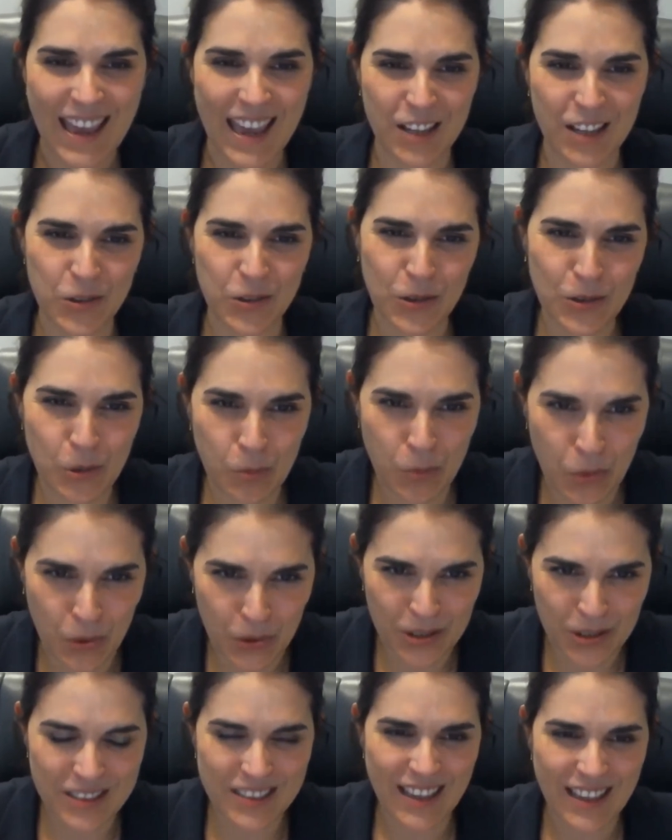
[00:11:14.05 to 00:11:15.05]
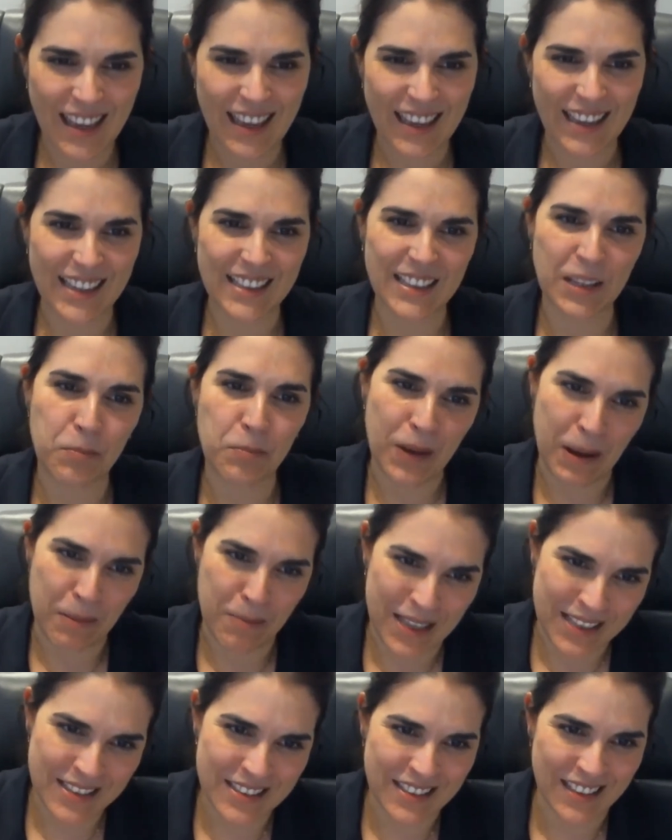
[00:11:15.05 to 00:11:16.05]
and your support in
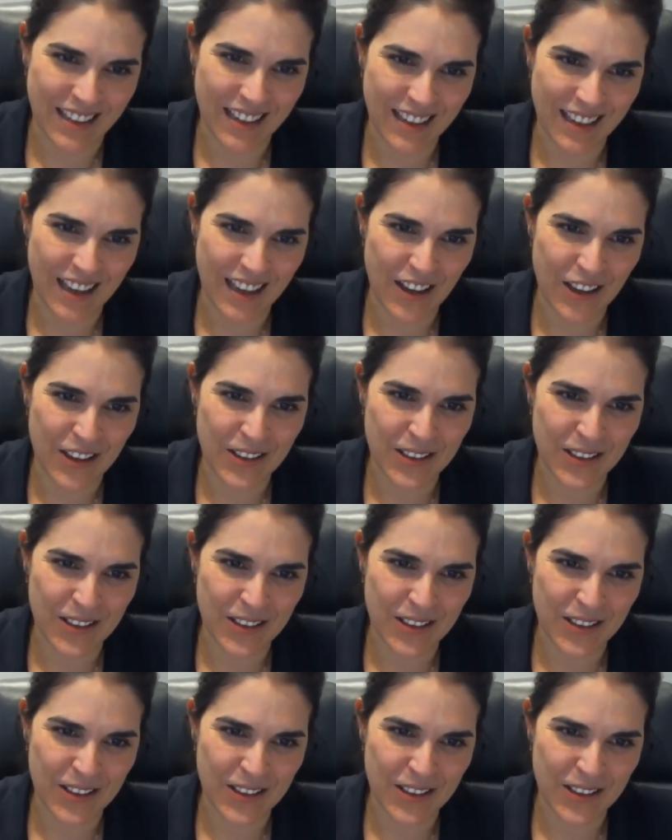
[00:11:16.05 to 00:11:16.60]
implementing